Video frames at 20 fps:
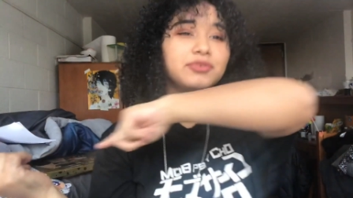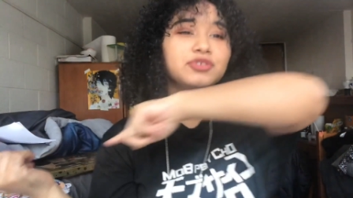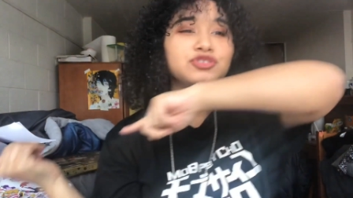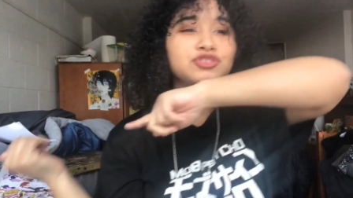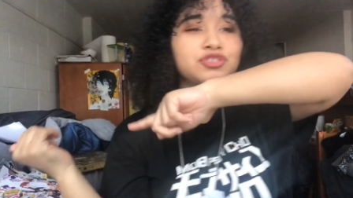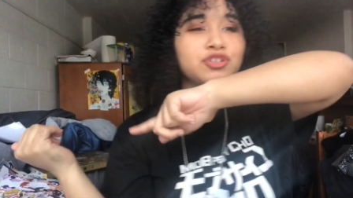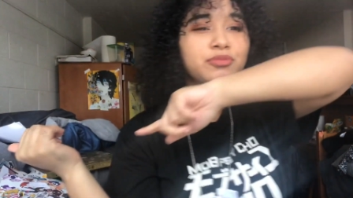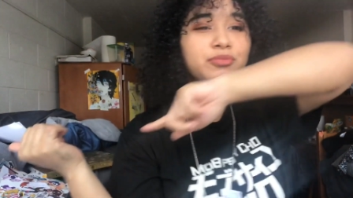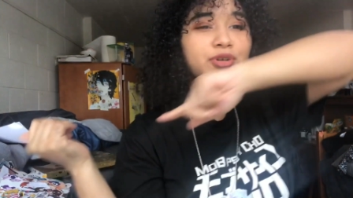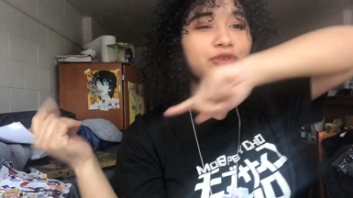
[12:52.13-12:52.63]

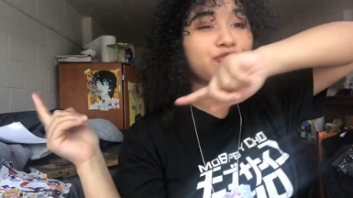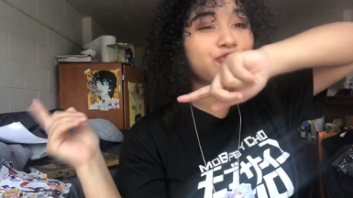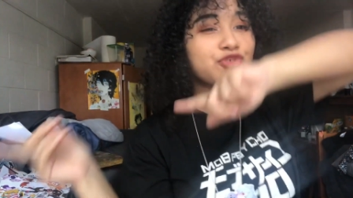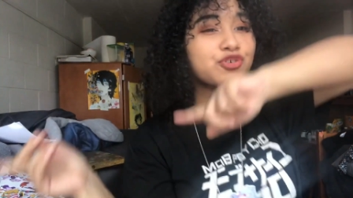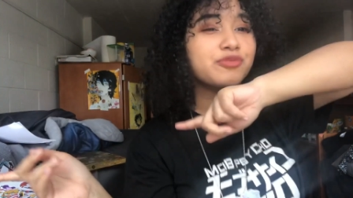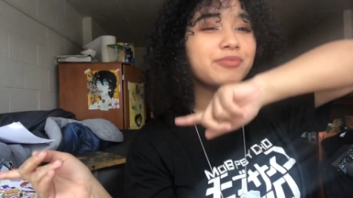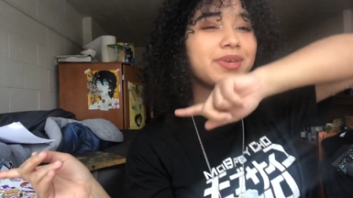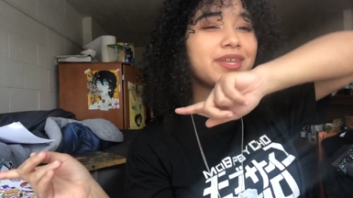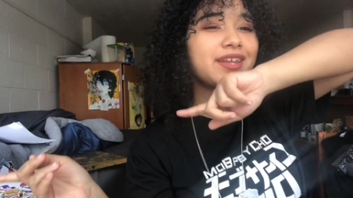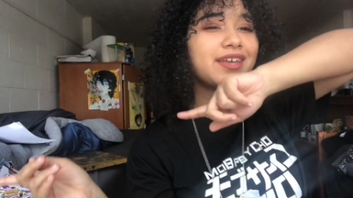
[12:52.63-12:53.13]
There's no more
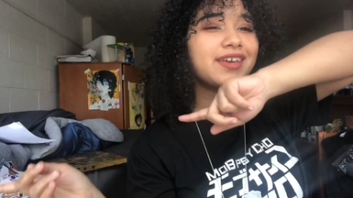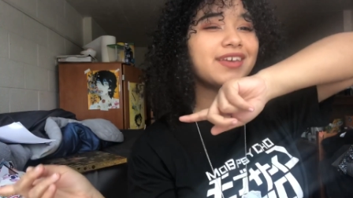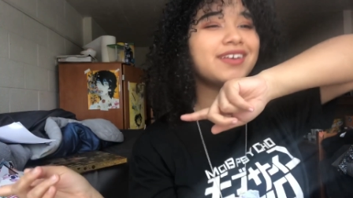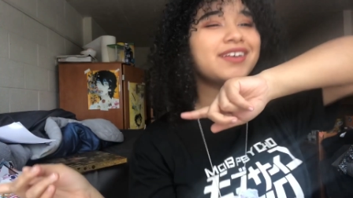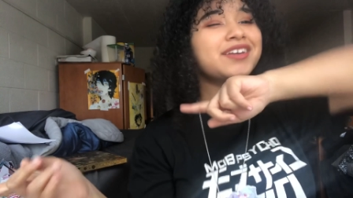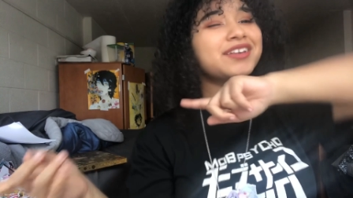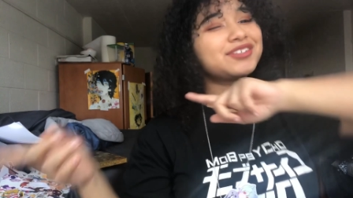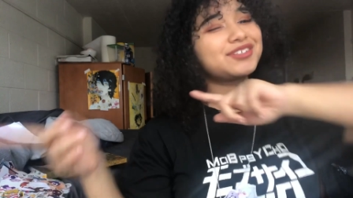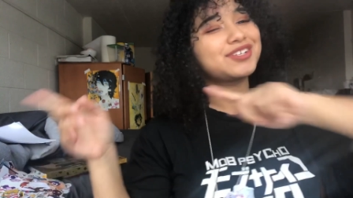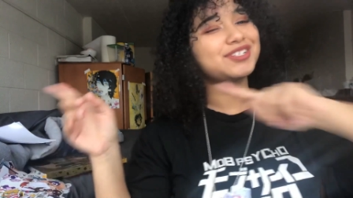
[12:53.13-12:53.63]
room in it,
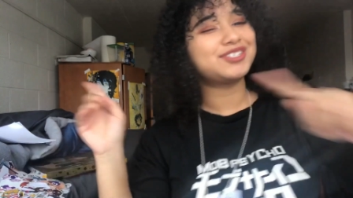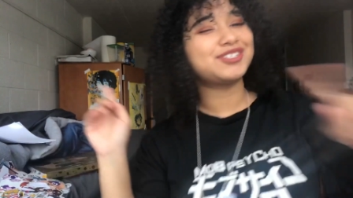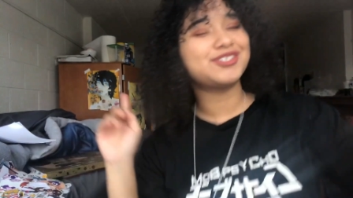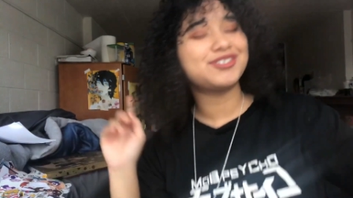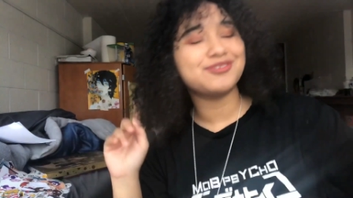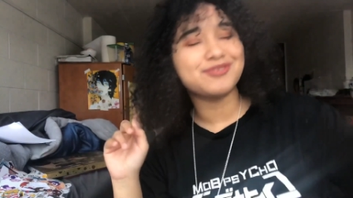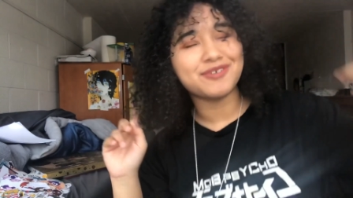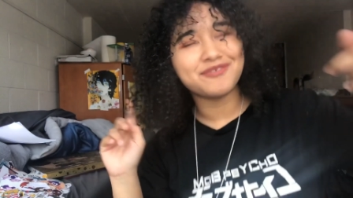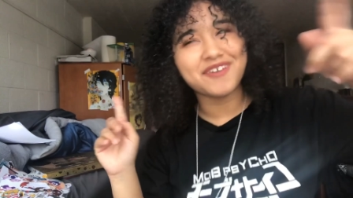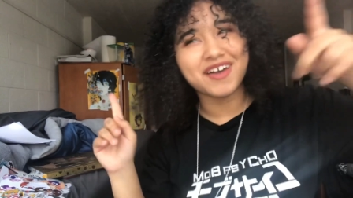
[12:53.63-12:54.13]
so I should
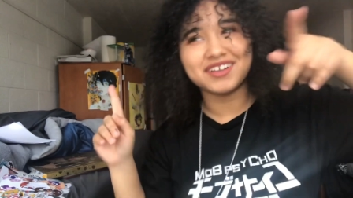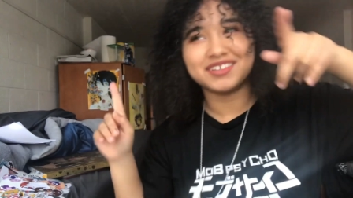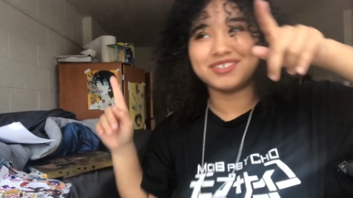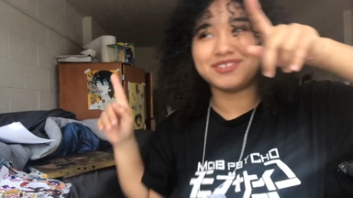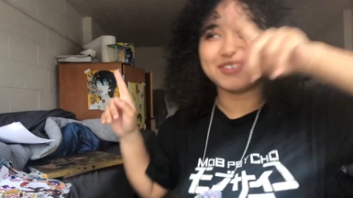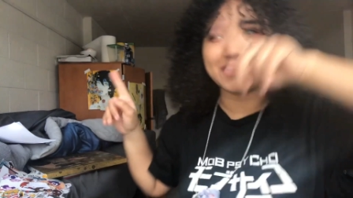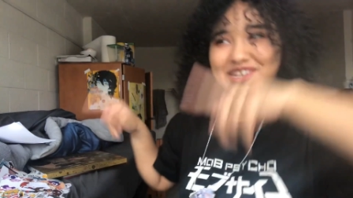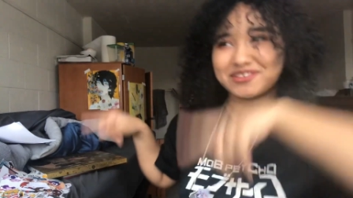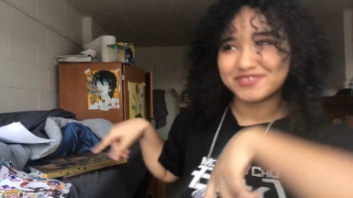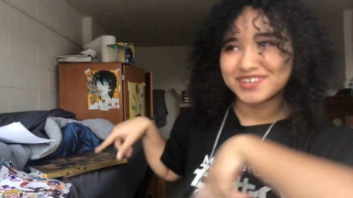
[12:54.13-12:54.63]
do a
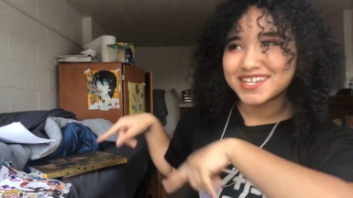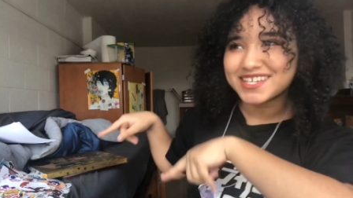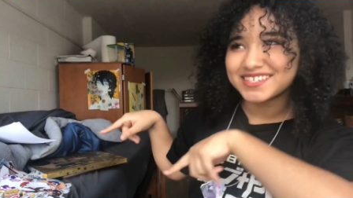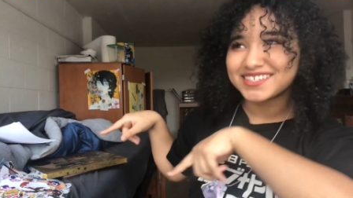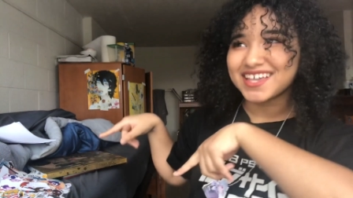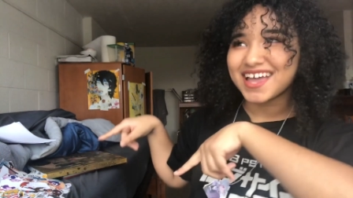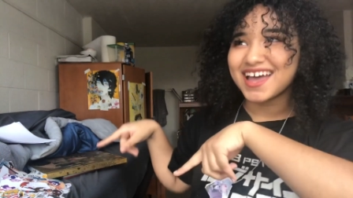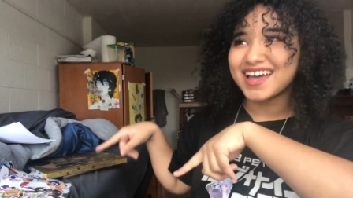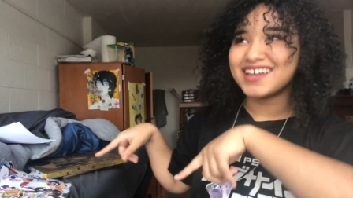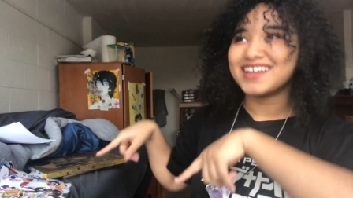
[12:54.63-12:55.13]
factory
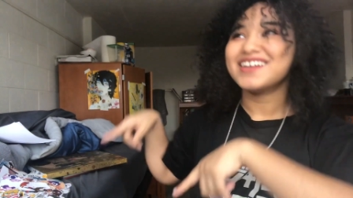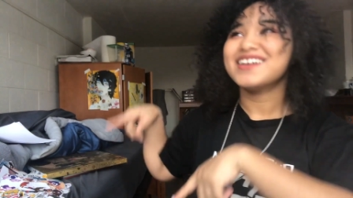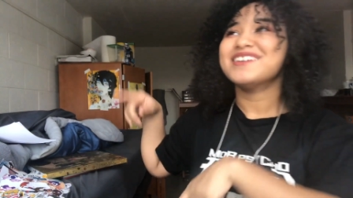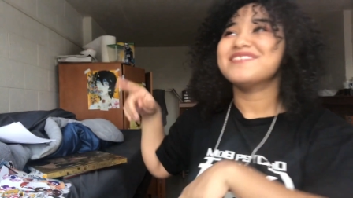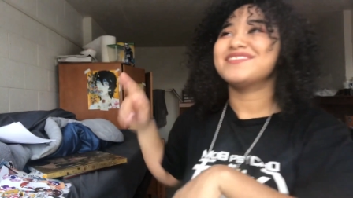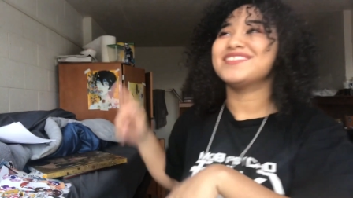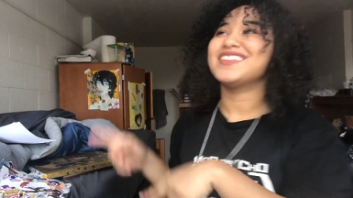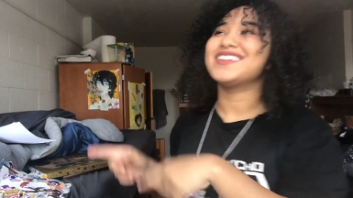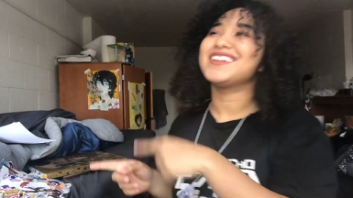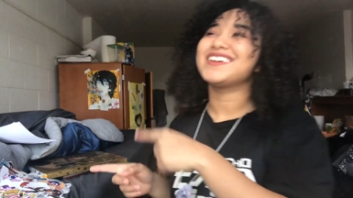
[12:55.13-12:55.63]
reset,
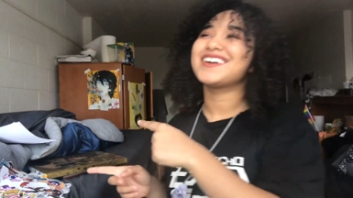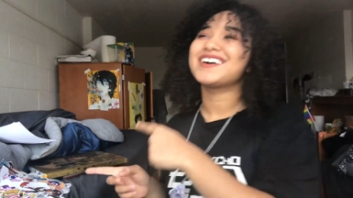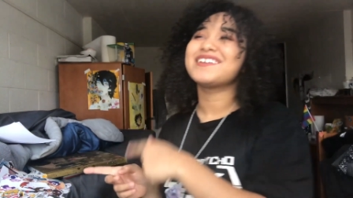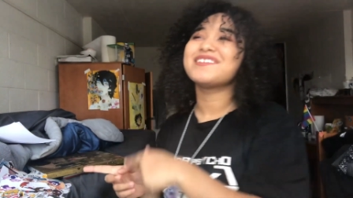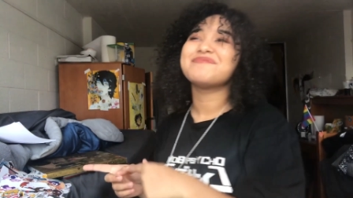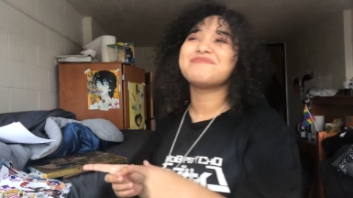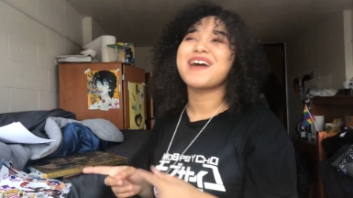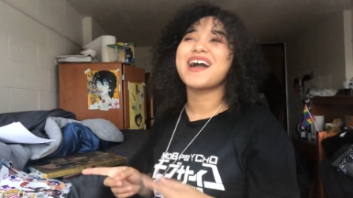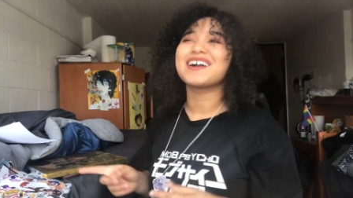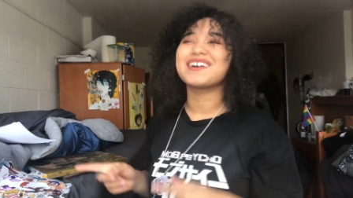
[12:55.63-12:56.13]
but then I
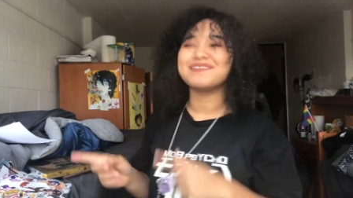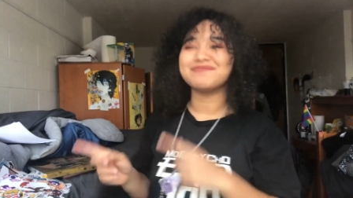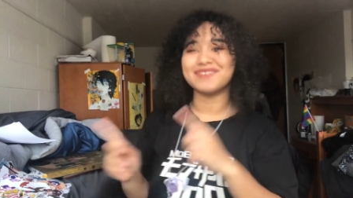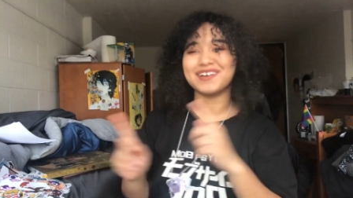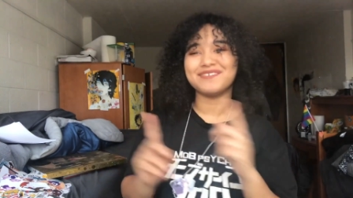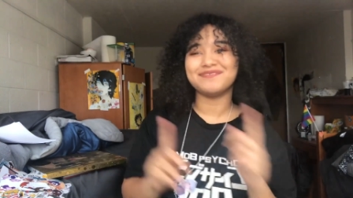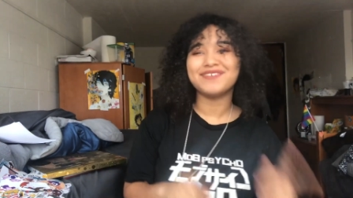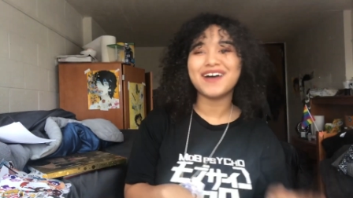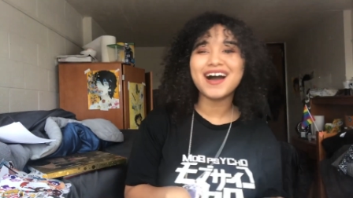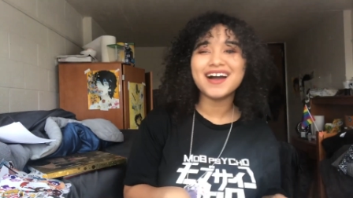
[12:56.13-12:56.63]
gotta back up
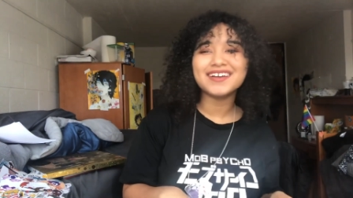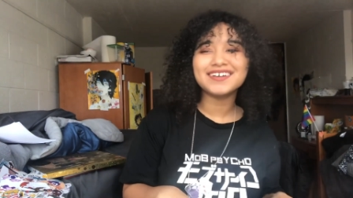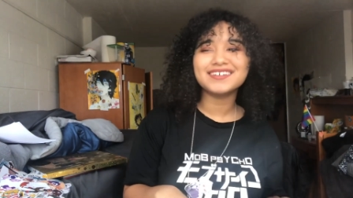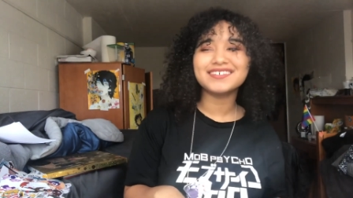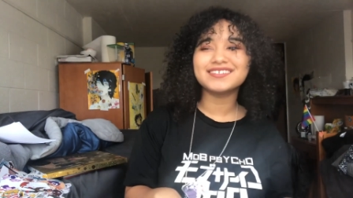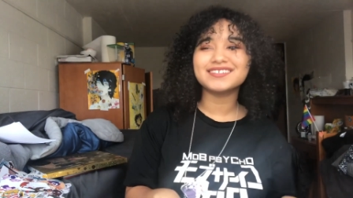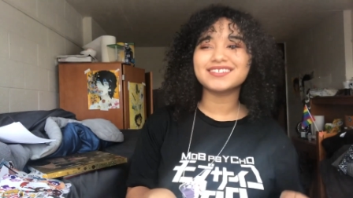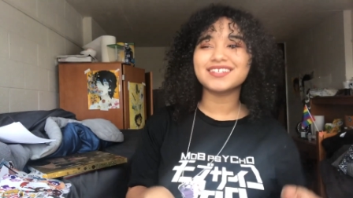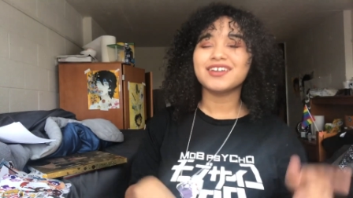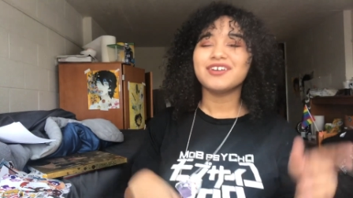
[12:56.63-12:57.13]
my
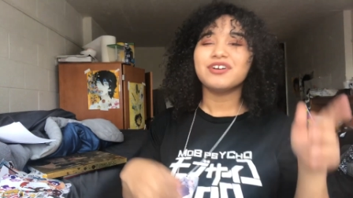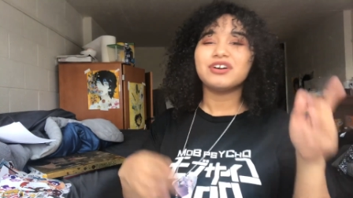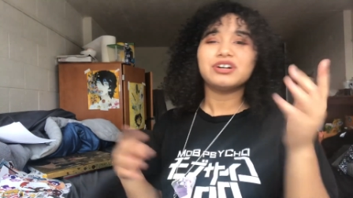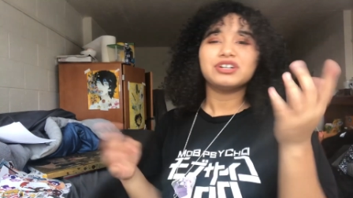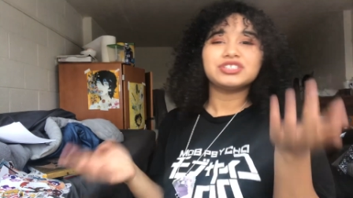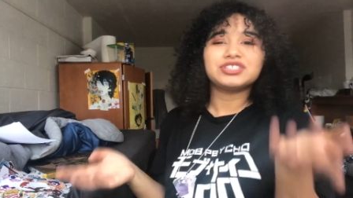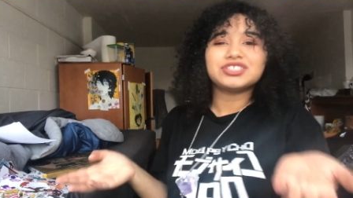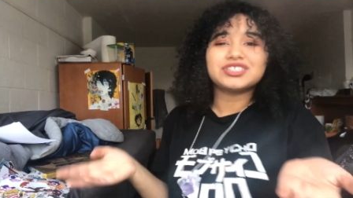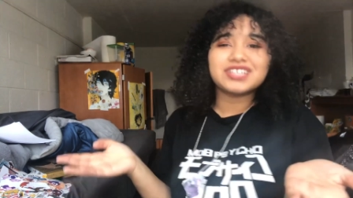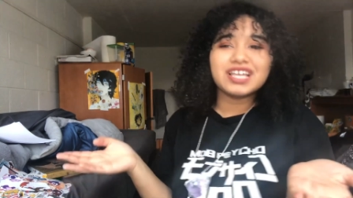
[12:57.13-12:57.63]
files
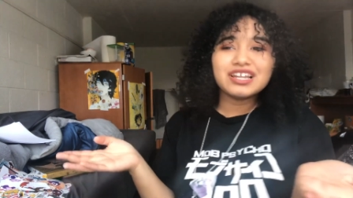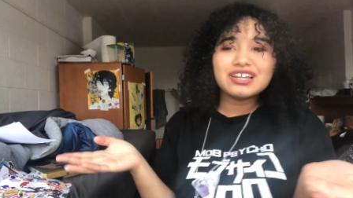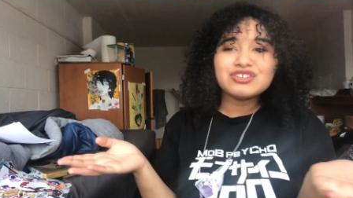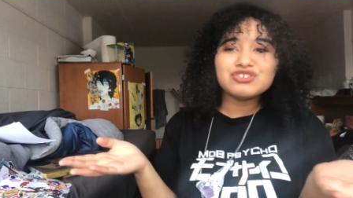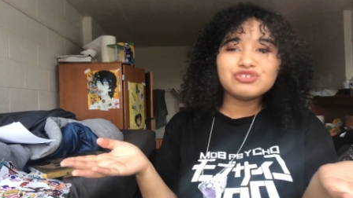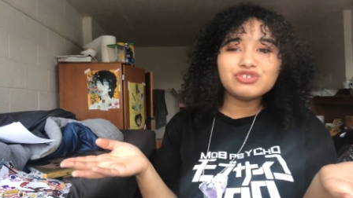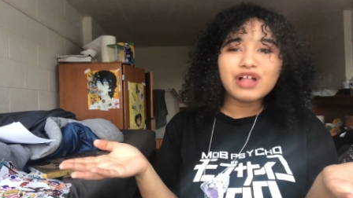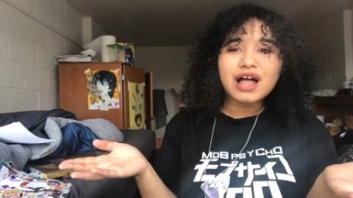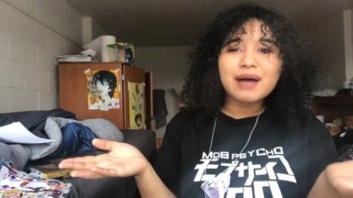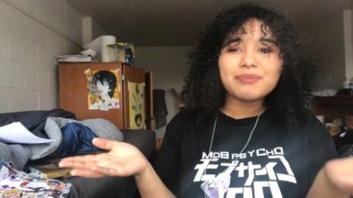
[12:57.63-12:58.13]
or just get a
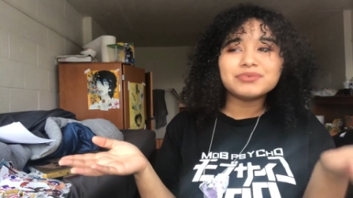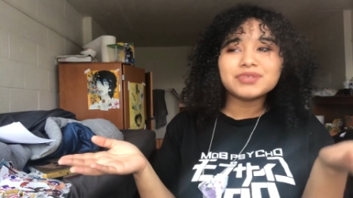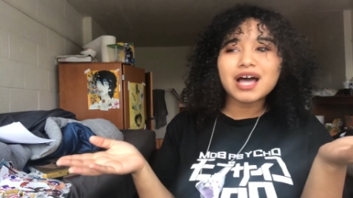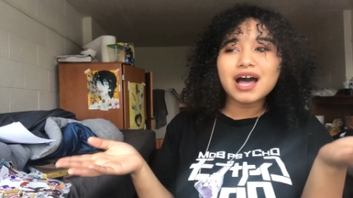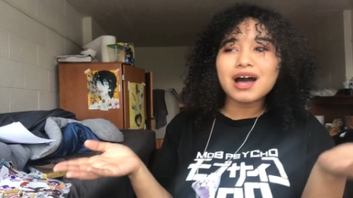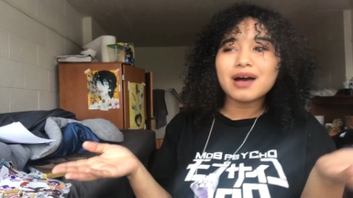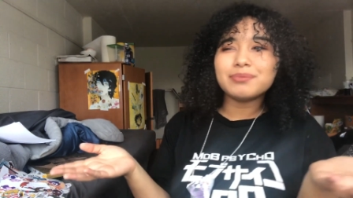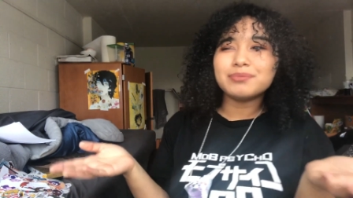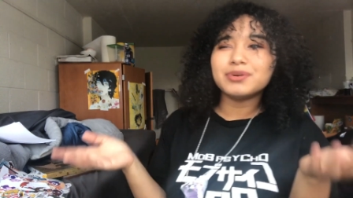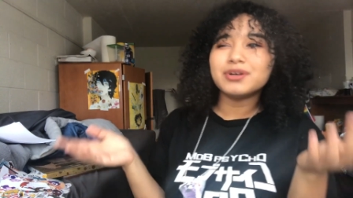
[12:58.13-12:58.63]
new
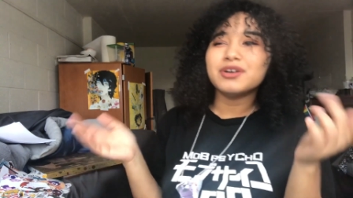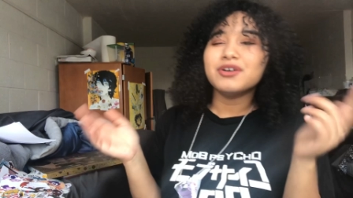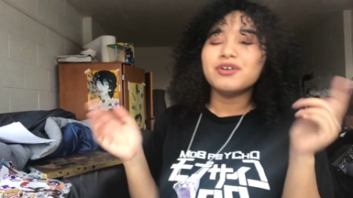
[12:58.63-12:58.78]
laptop